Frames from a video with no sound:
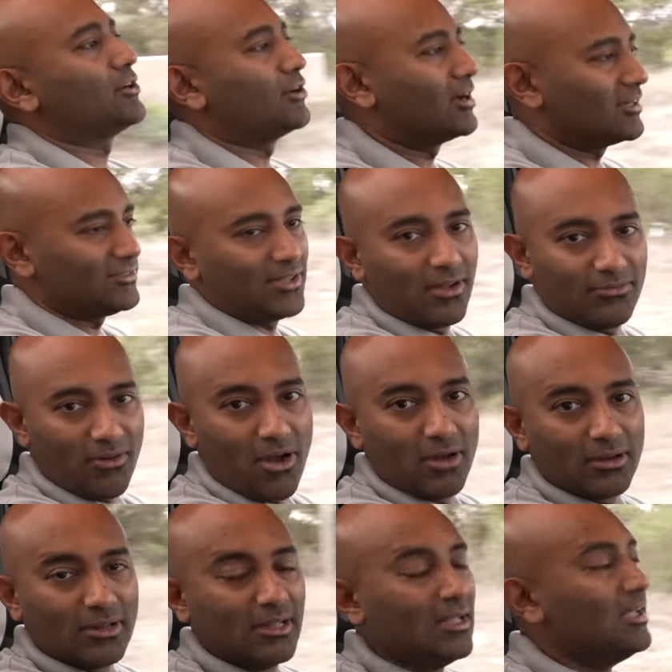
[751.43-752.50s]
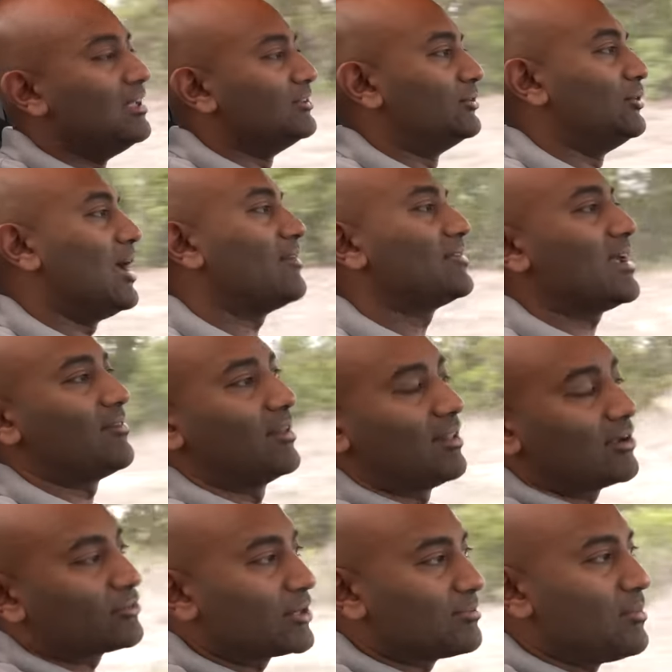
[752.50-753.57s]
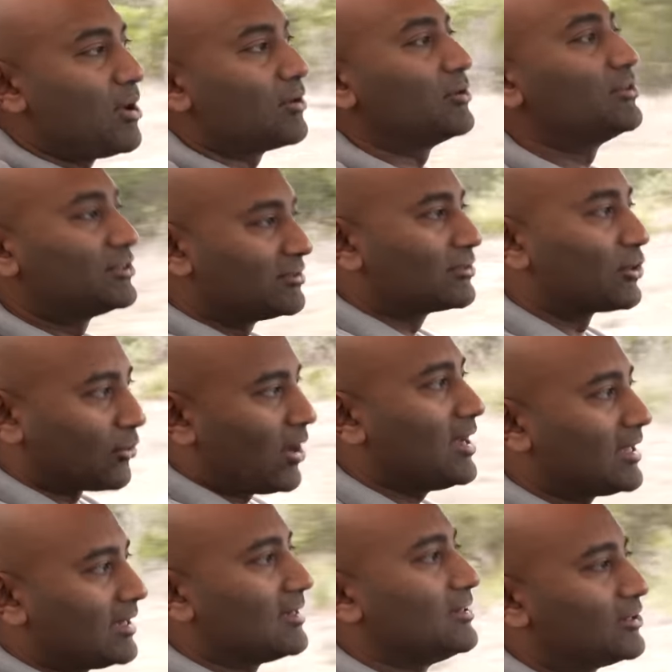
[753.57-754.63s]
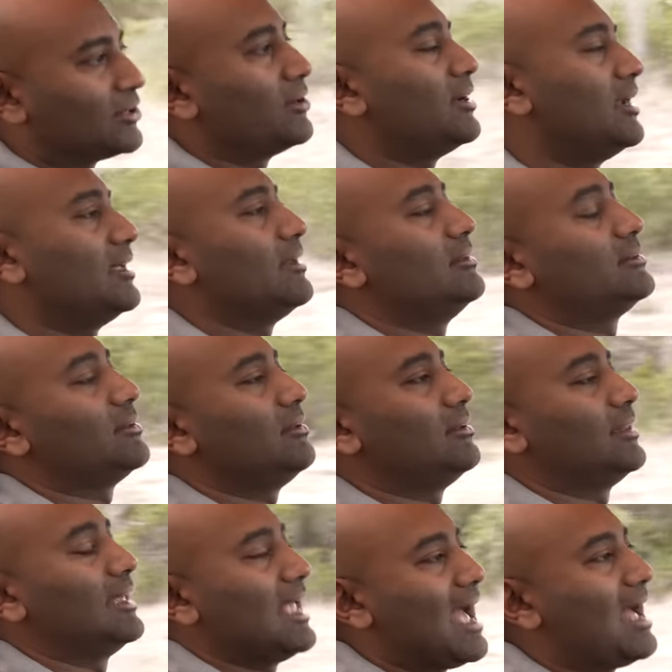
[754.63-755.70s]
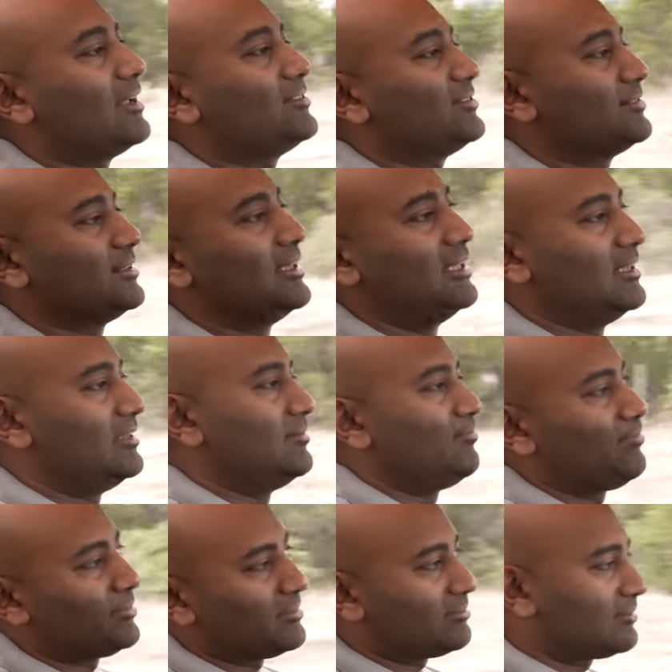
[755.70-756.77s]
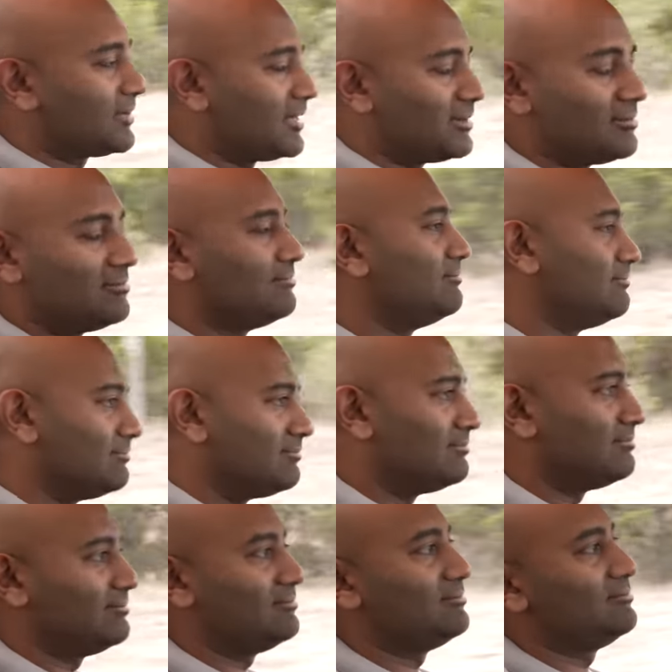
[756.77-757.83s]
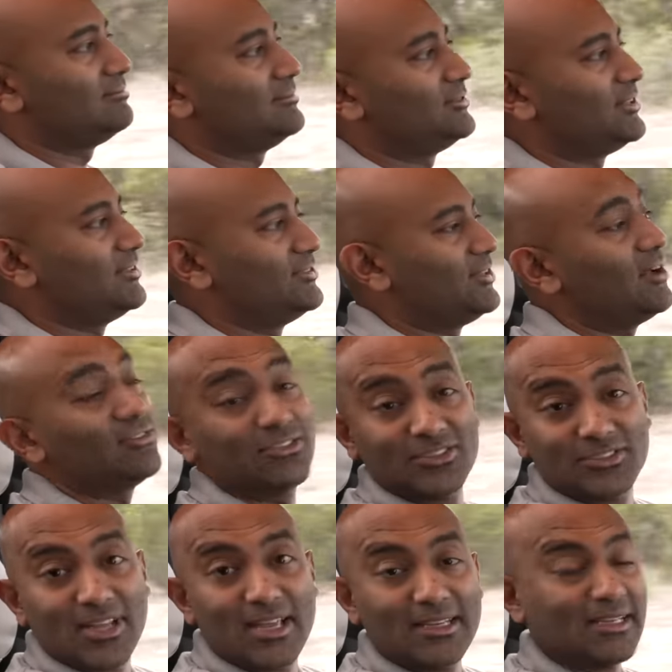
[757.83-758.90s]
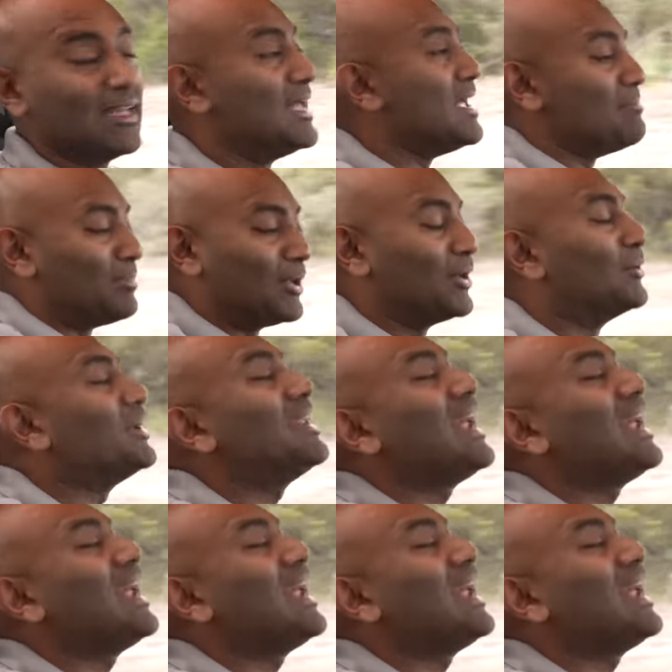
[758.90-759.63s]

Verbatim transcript: turn itself on. So you have to have an electric motor, crank it and turn it until the gas can self-sustain. But you don't